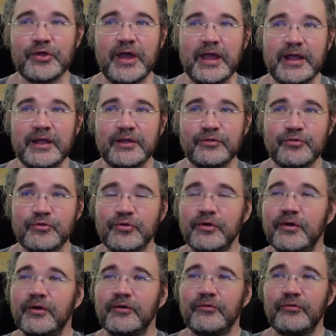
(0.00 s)
change
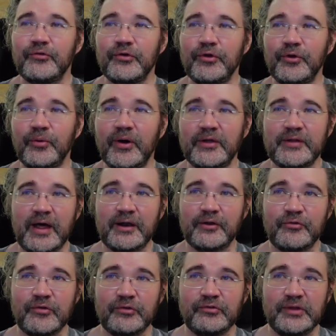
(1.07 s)
to
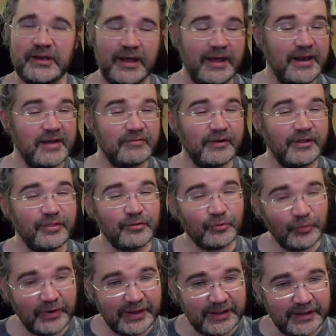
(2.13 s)
$1.69 every
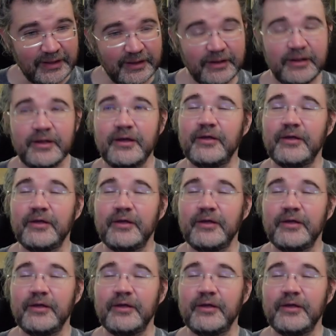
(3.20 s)
three